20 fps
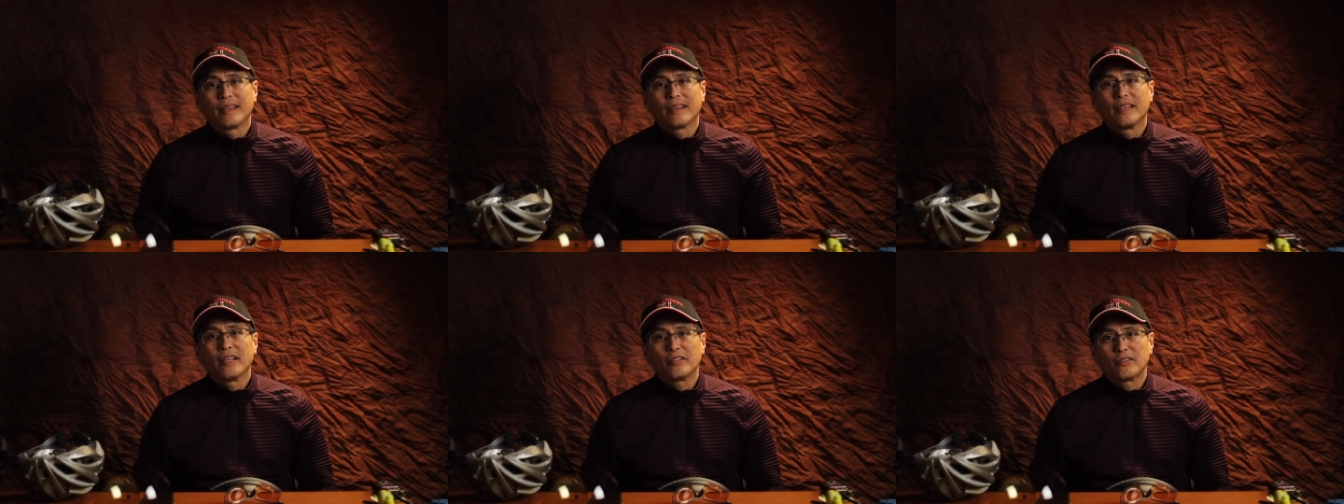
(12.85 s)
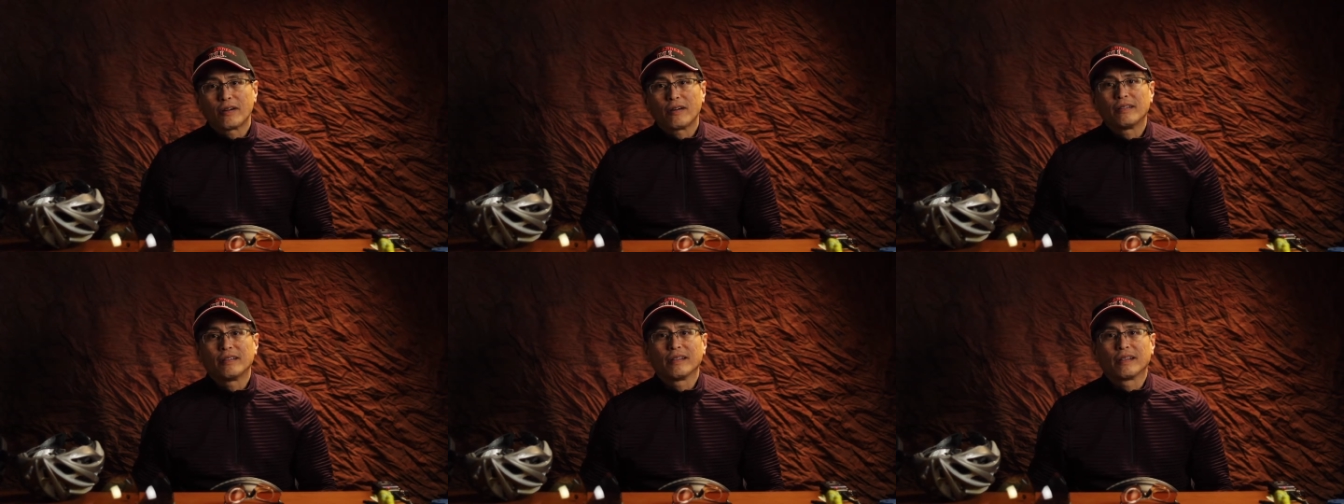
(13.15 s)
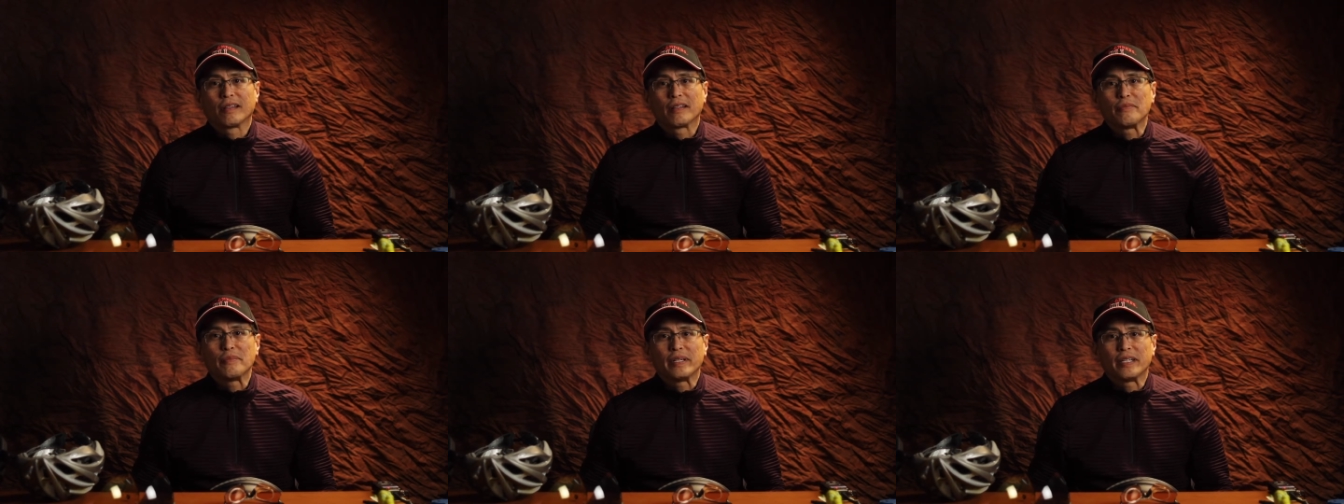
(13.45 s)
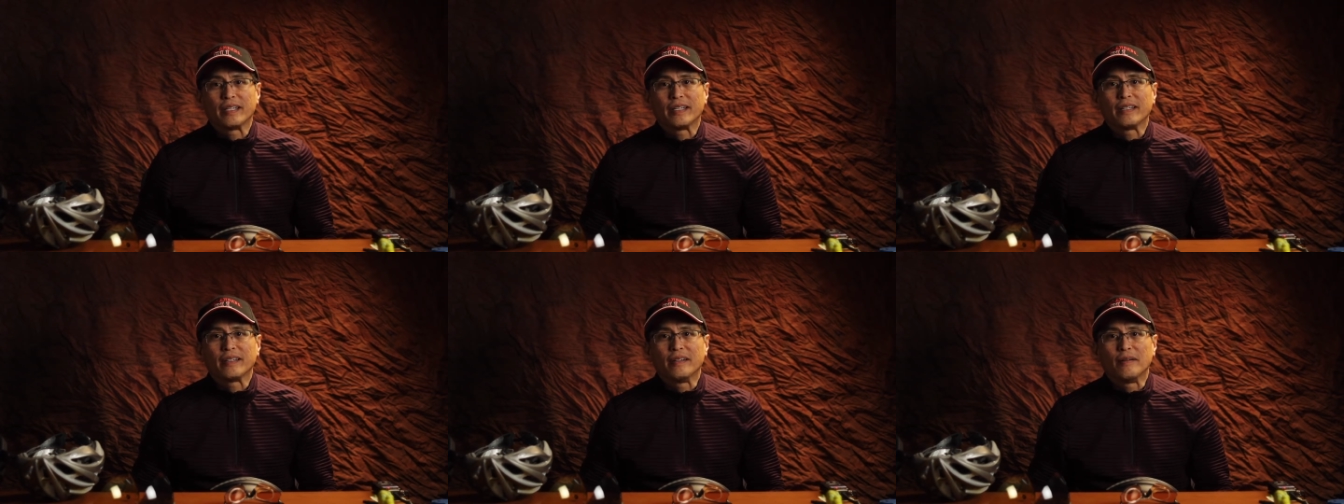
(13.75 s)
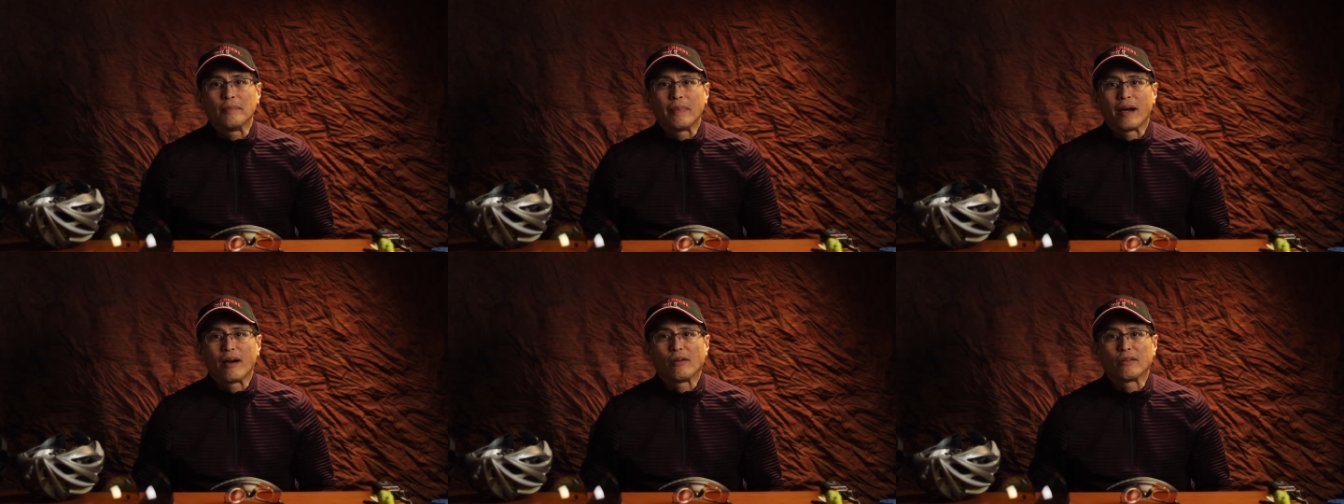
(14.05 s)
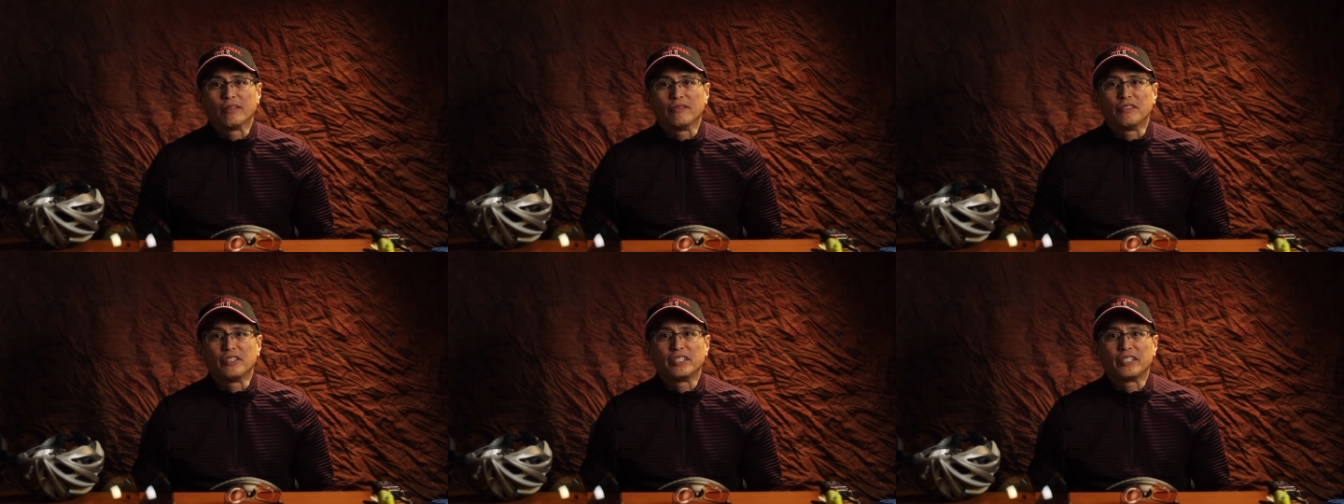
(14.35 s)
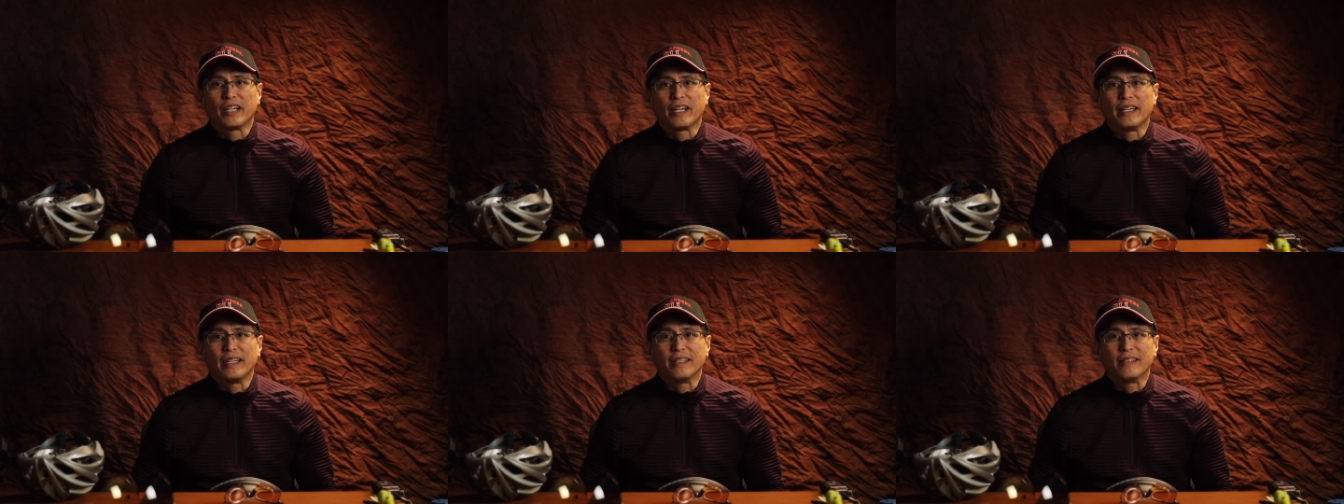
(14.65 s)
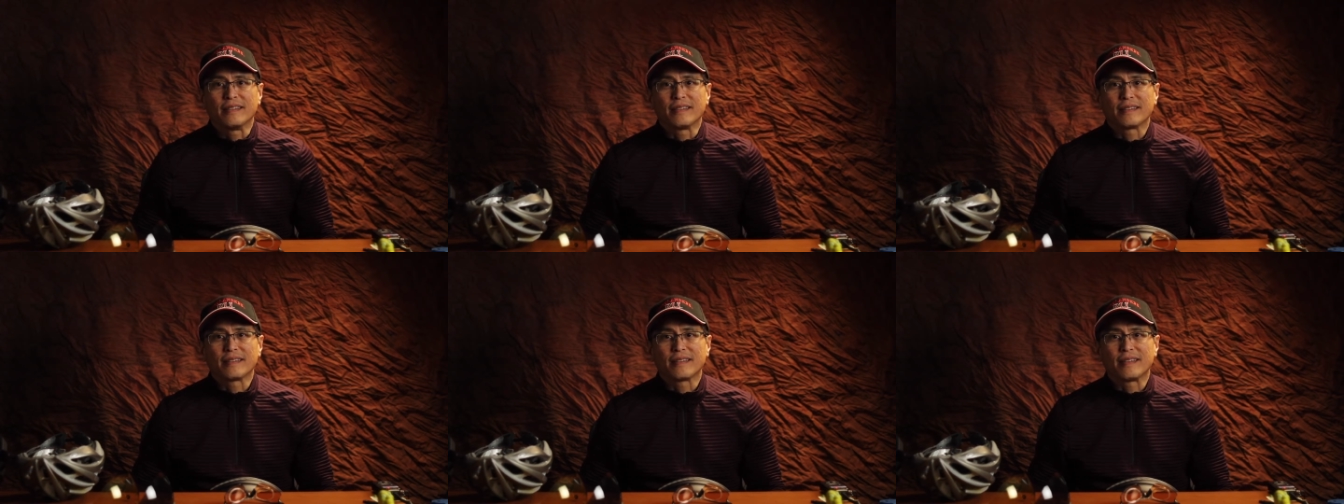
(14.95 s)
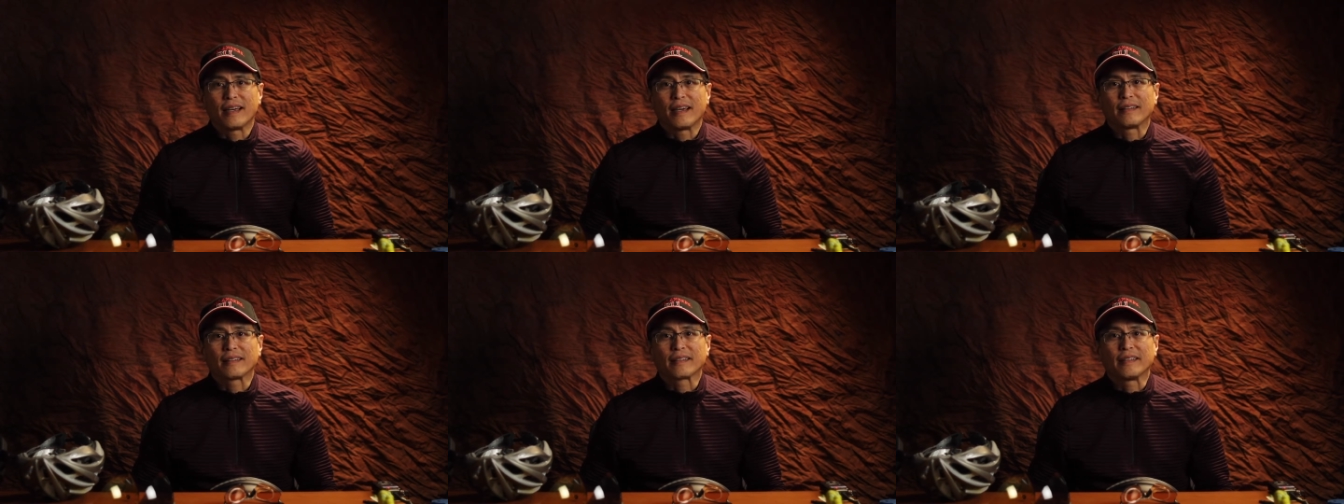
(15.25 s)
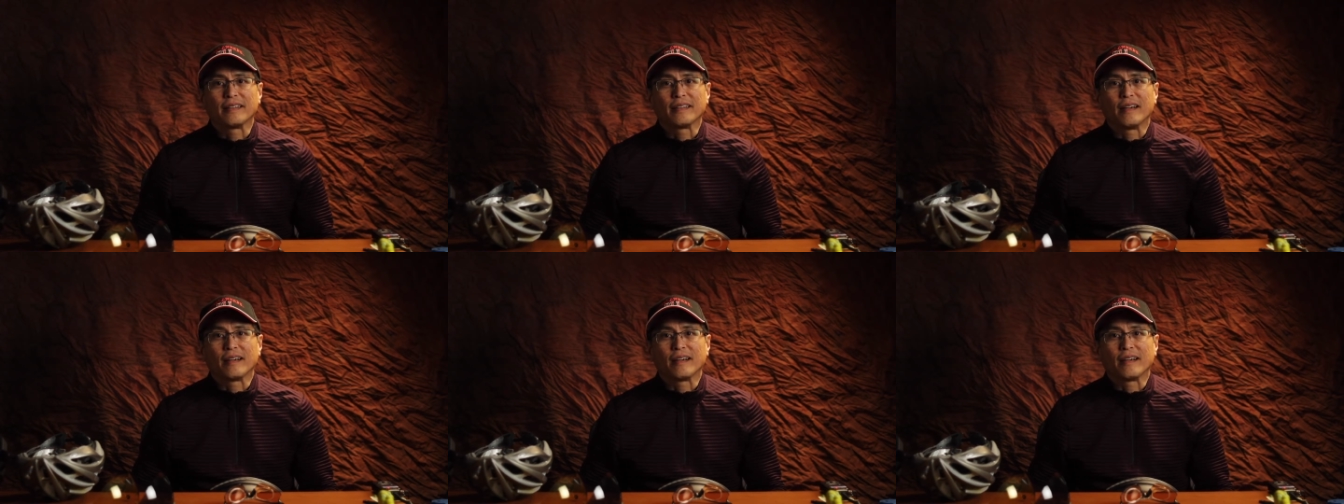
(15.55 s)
there are a limited amount of shades that can